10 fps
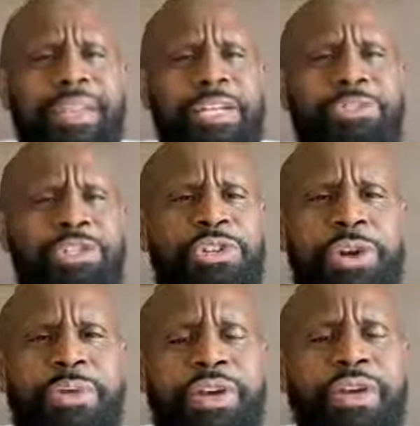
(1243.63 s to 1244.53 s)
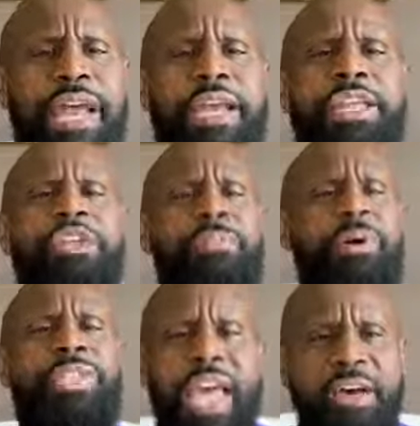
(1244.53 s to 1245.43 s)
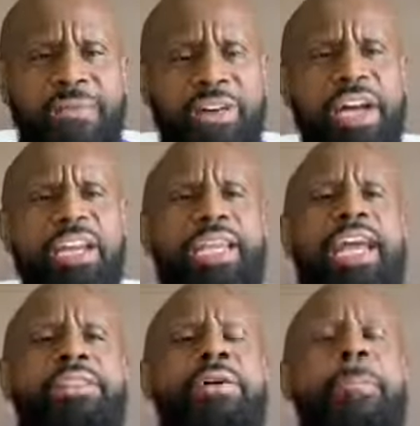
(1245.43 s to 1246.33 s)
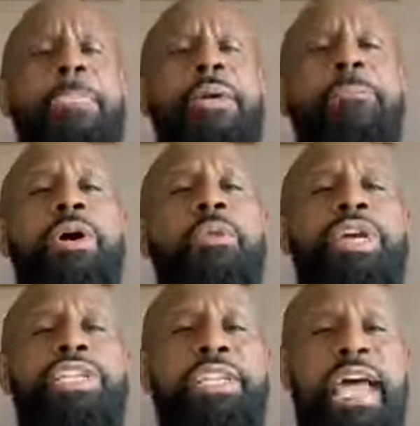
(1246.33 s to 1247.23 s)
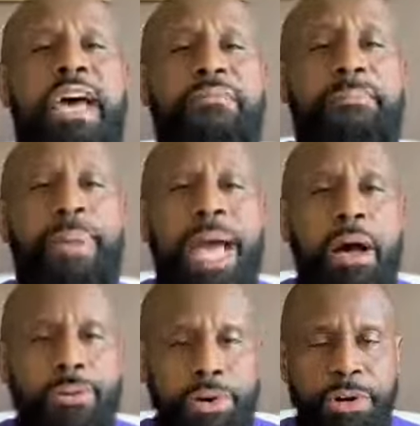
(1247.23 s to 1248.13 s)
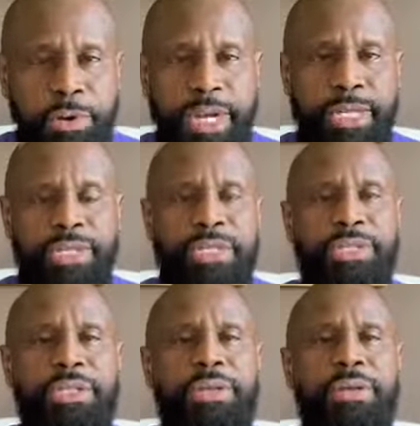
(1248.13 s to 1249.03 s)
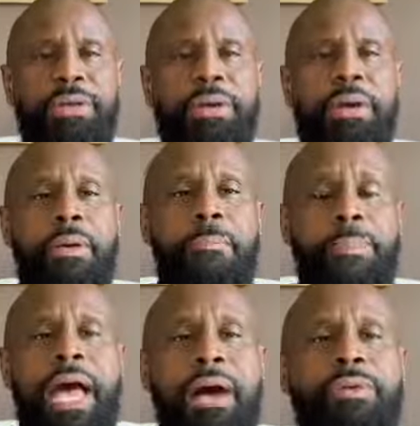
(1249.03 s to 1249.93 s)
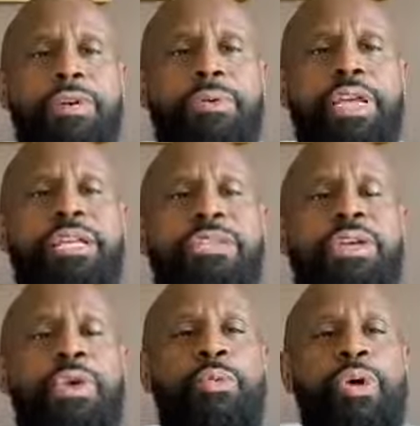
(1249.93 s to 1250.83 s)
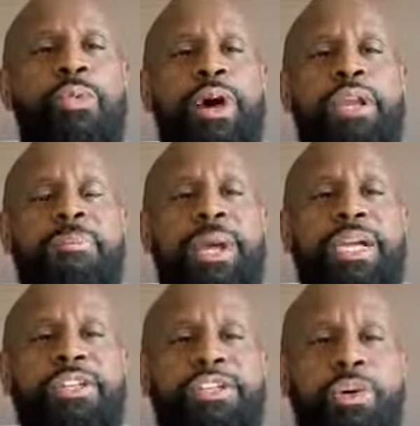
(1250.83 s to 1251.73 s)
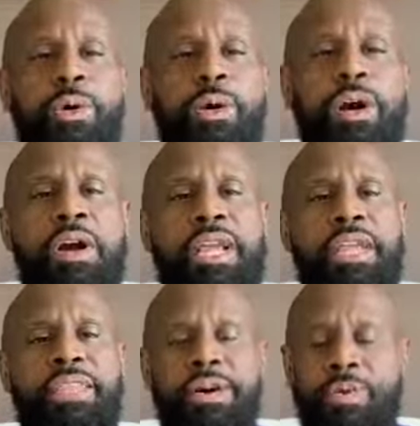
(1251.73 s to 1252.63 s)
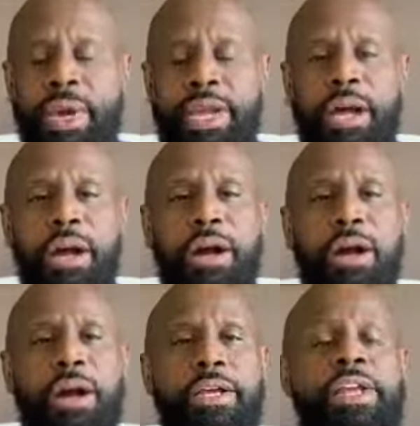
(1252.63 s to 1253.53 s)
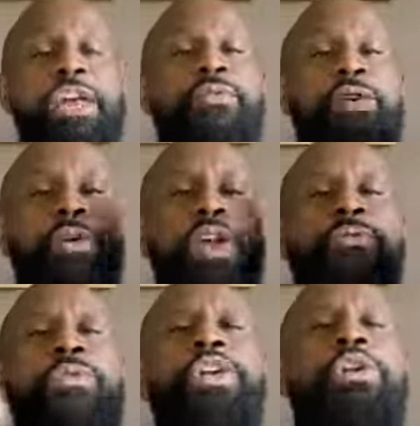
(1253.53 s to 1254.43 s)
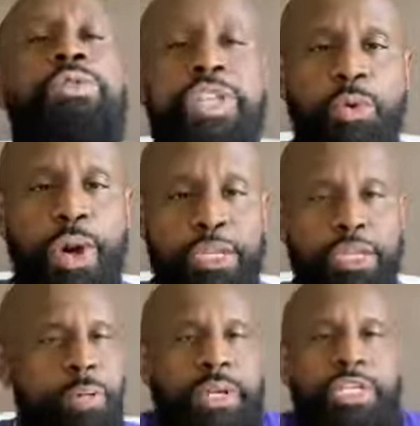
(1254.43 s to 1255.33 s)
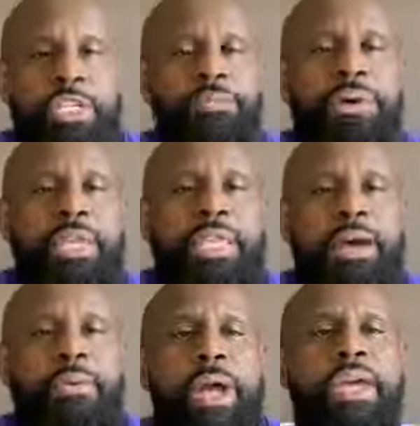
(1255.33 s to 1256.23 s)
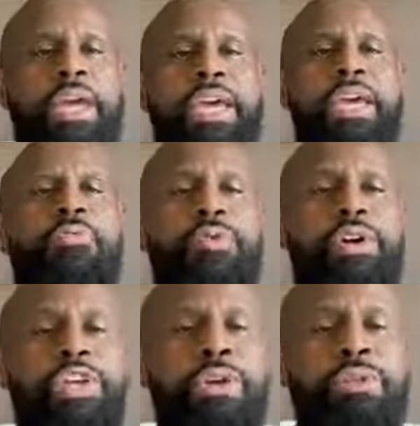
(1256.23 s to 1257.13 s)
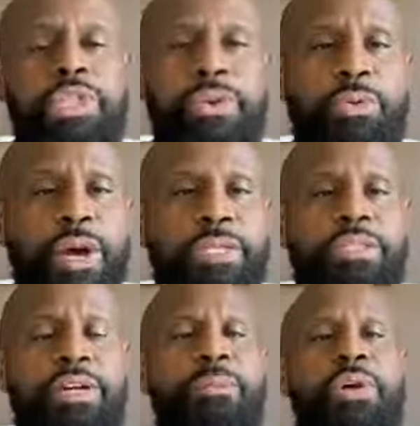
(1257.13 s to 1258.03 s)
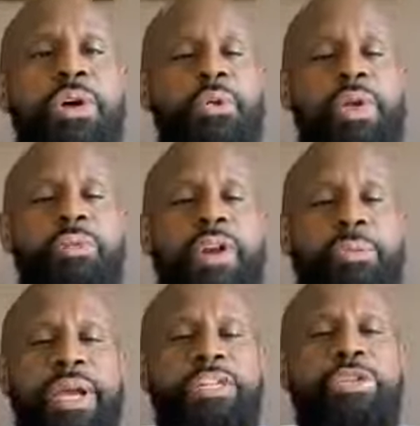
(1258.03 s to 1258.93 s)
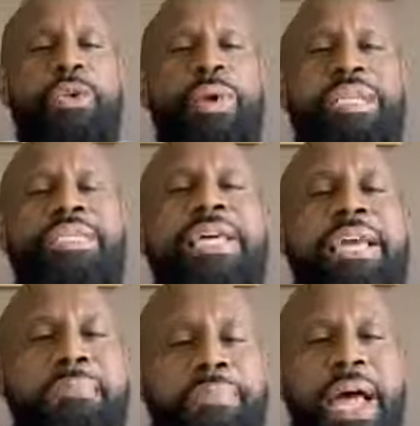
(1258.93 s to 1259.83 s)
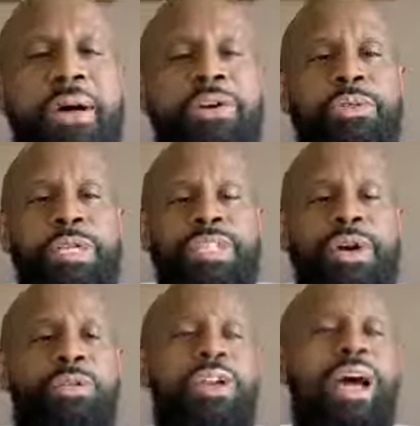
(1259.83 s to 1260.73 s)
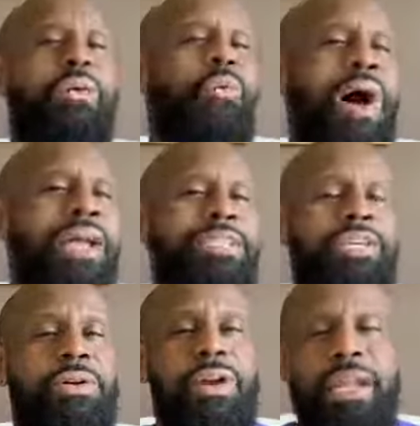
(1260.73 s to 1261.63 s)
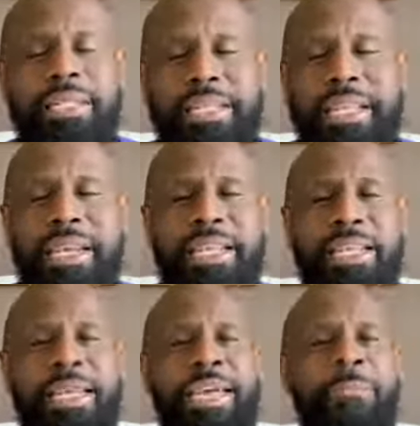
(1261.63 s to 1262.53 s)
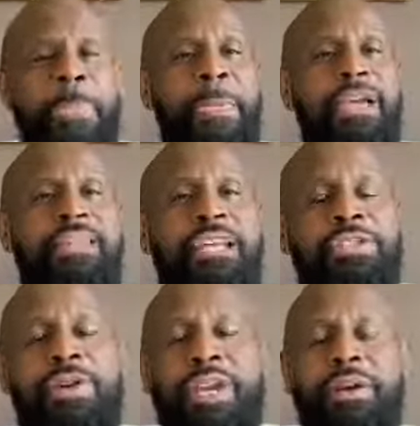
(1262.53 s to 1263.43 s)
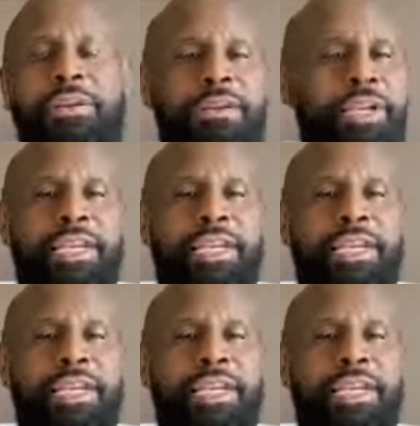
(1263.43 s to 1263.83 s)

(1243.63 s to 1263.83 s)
That's what you do when you're dating. You're supposed to have fun together, but we should have boundaries. Boundaries. We want to make sure that we are, are if we're if we're using wisdom, let's just put it that way. If we're using wisdom, we want to make sure we set boundaries that we're not watching or listening to anything that's going to